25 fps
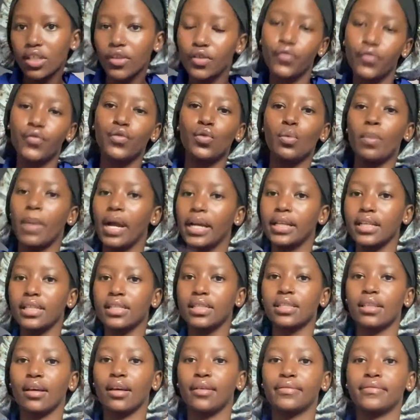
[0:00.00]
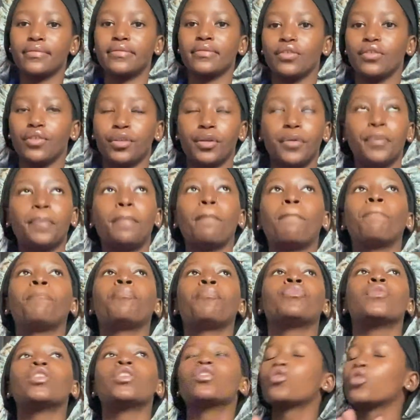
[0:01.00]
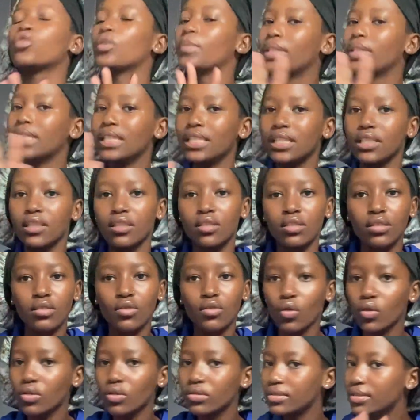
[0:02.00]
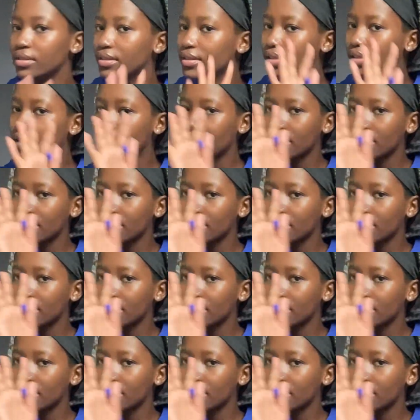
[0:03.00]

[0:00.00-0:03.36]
few minor stuff, So please don't